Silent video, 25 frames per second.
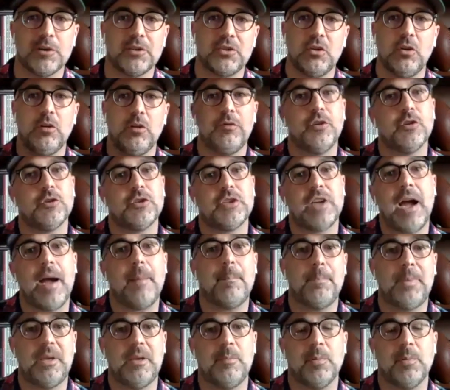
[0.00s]
So if your
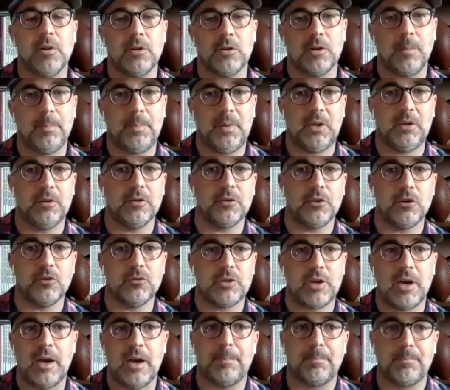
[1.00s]
top people are up here, your
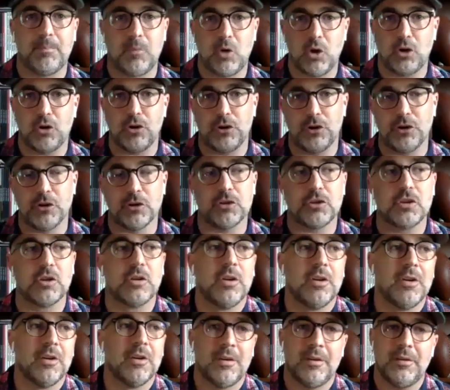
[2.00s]
top earners,
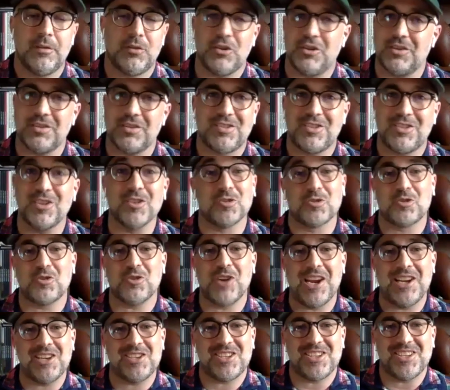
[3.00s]
which is still
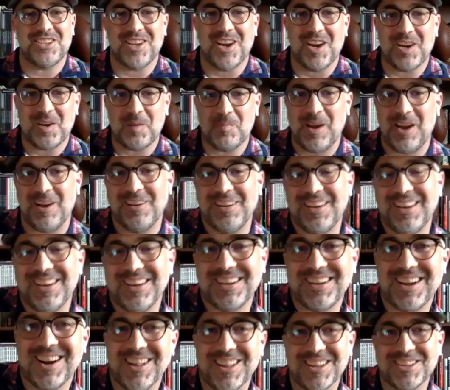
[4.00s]
strange to talk about in a
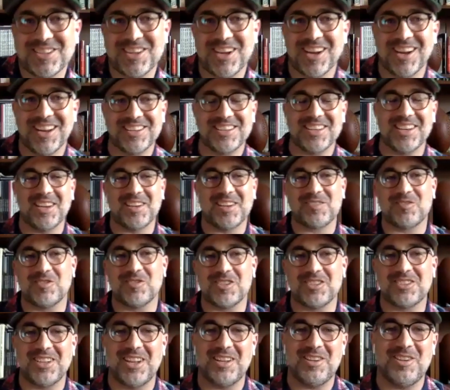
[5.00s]
college context, we're
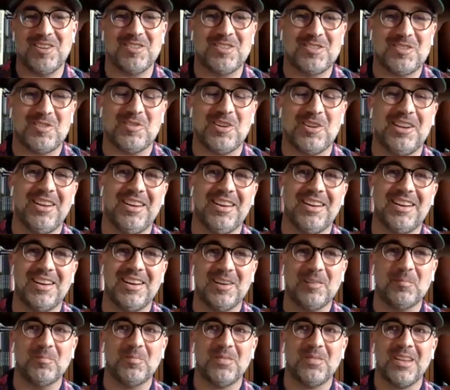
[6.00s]
just not used to it.
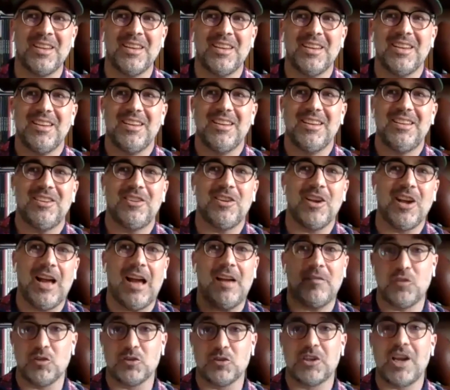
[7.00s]
Yeah, I
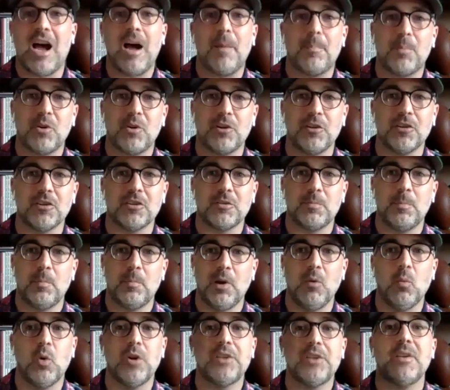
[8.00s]
have some top earners,
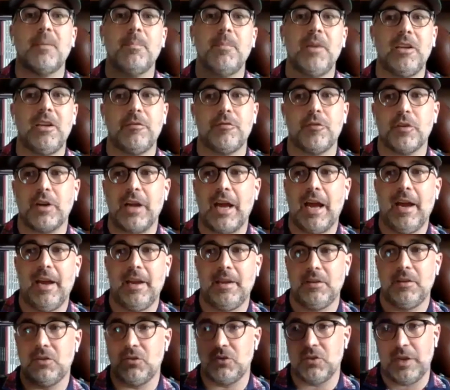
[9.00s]
but what's it mean for
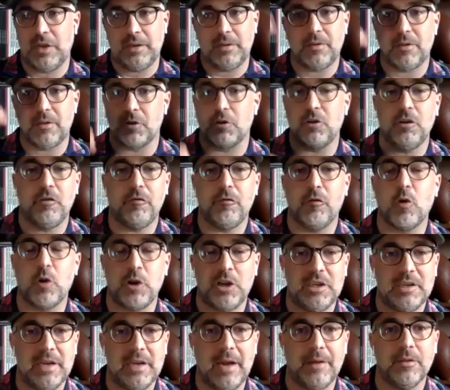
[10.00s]
guys who's like 30,
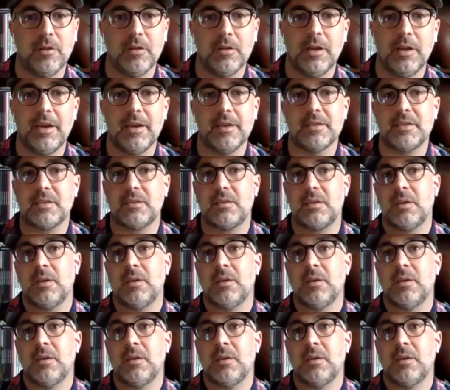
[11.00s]
40 down the list?